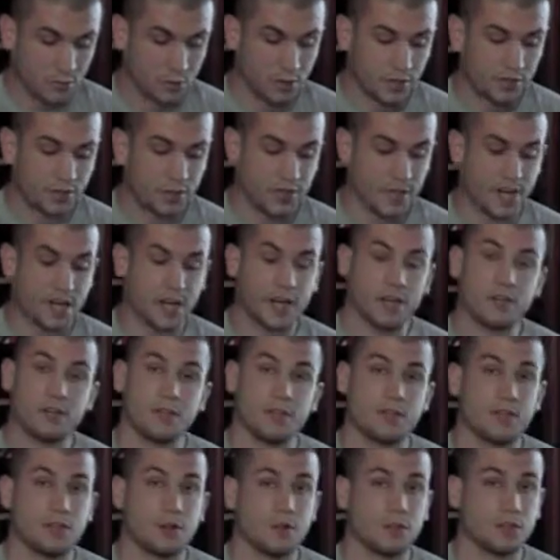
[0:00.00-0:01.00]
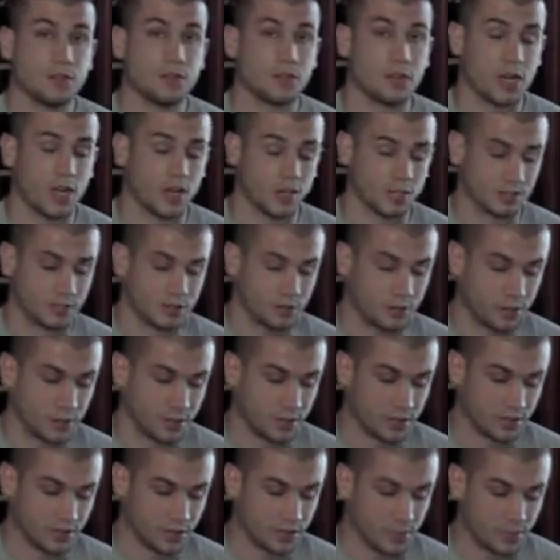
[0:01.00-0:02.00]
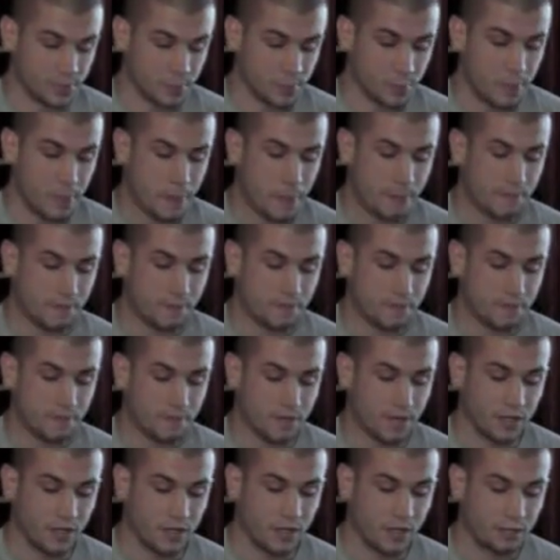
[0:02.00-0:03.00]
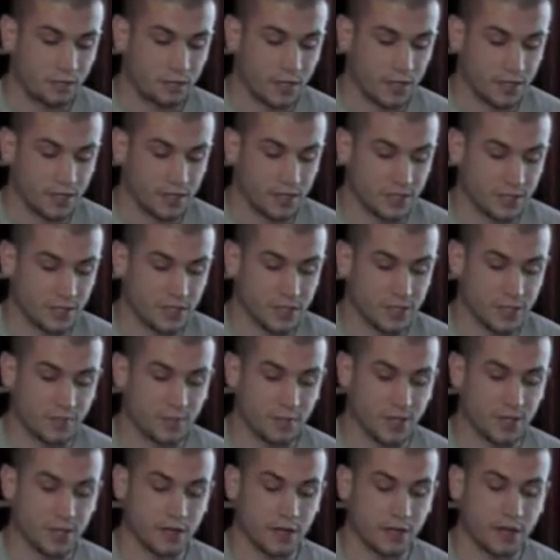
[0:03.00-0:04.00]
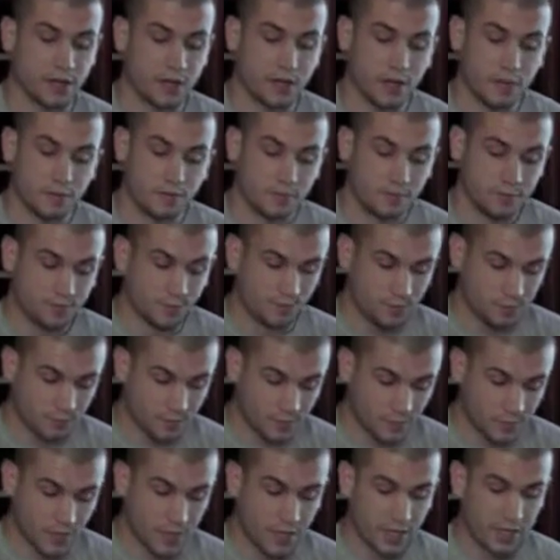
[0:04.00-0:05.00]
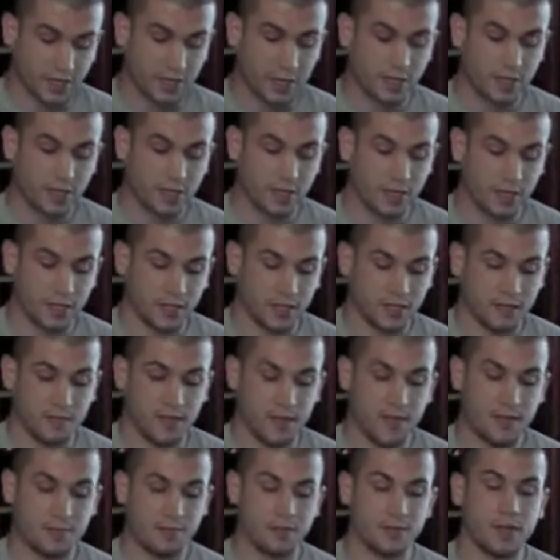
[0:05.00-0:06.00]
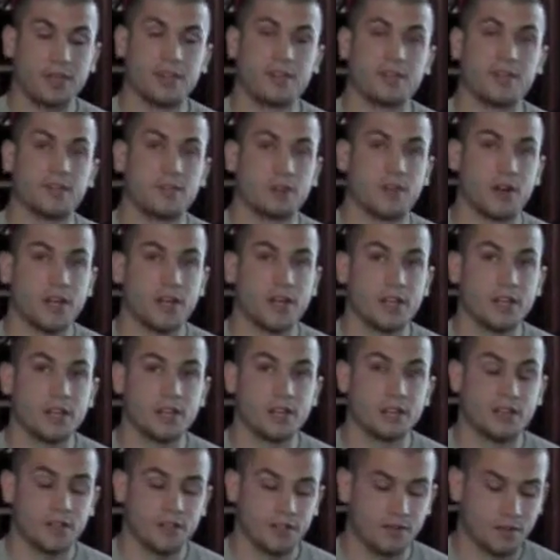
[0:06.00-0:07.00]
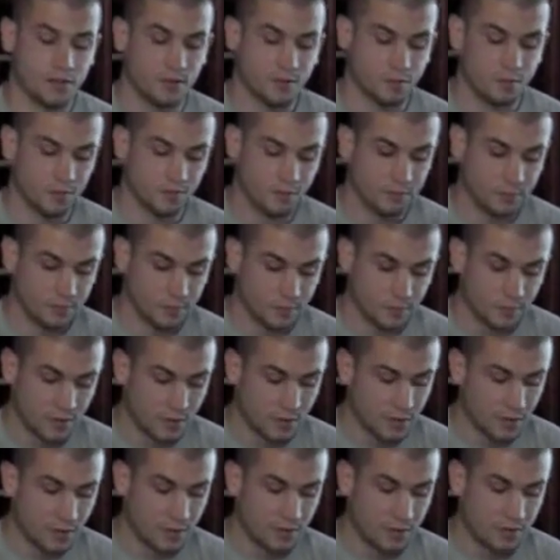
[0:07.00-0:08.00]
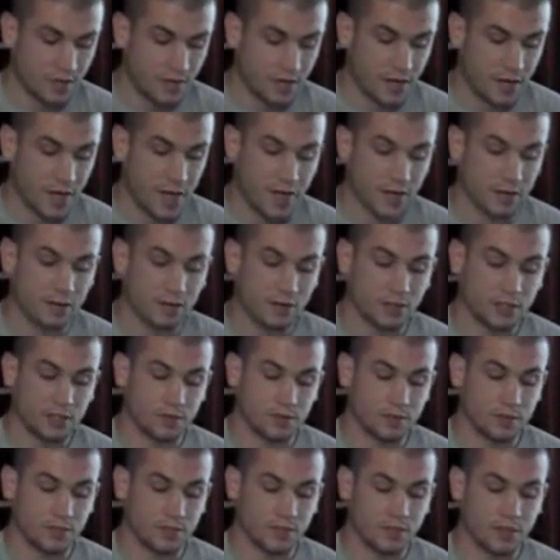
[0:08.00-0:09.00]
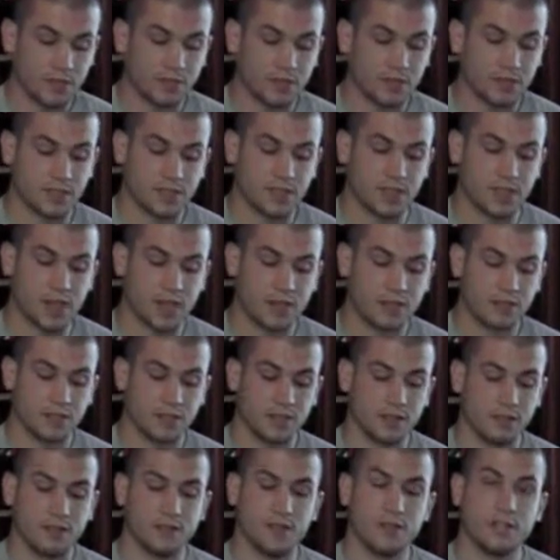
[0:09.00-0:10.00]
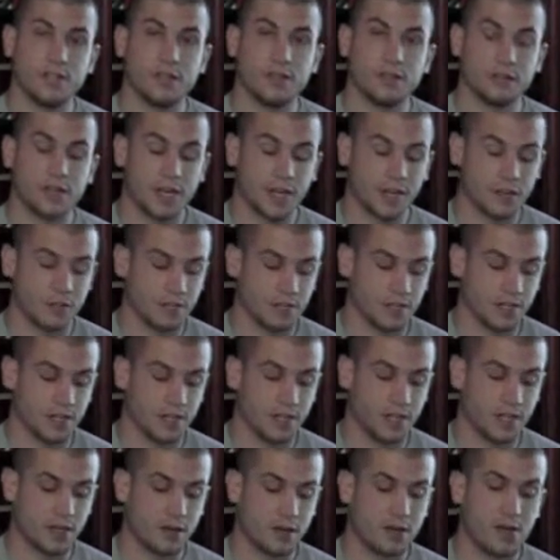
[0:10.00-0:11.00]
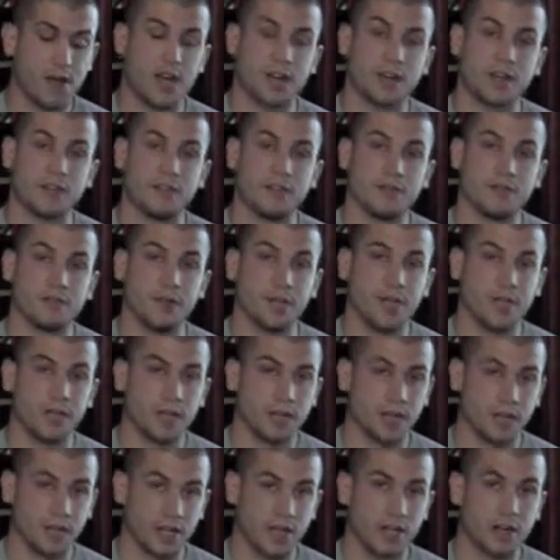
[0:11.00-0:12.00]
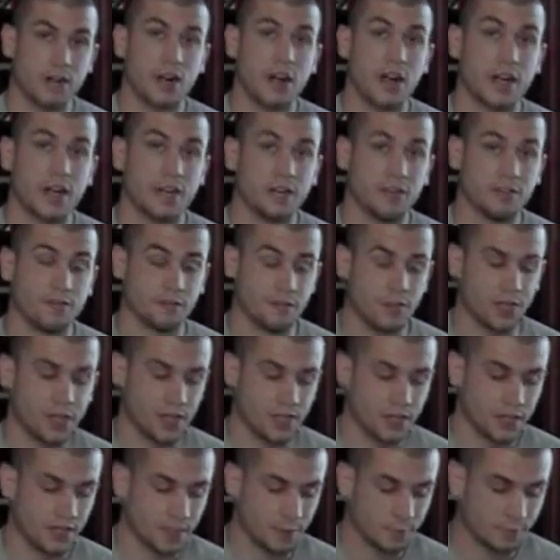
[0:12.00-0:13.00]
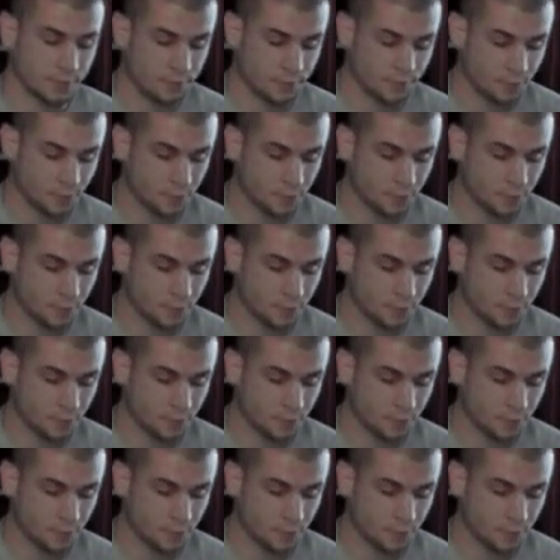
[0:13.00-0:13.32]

with negative social consequences, develop and disseminate a content-based rating system that accurately reflects the content of video games and interactive media,